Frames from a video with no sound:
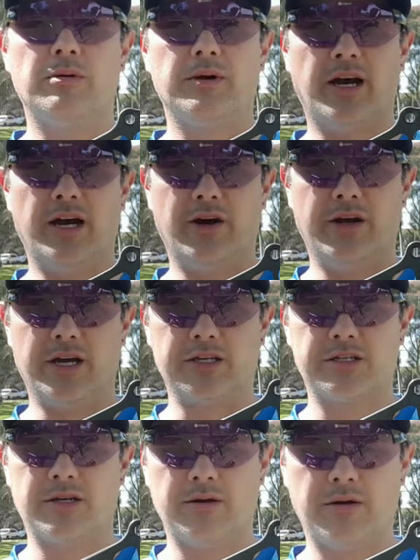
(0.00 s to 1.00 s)

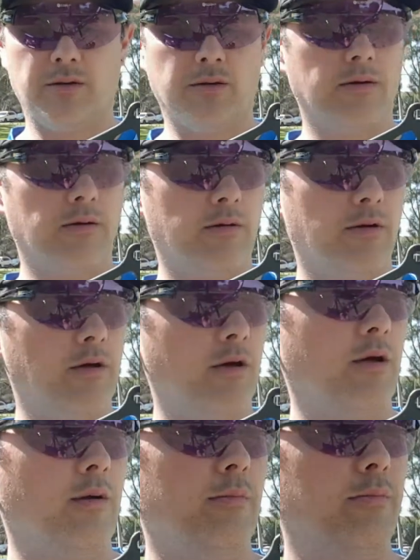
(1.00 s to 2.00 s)
AIX,
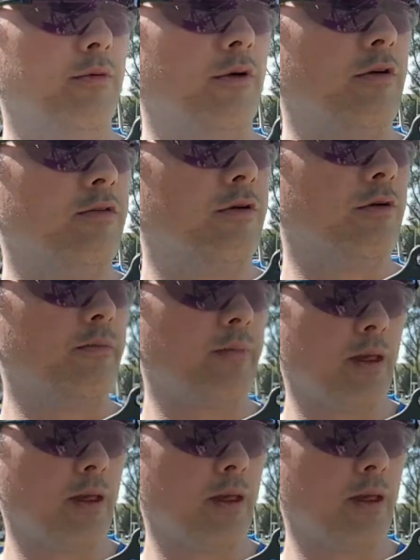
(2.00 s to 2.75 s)
beautiful.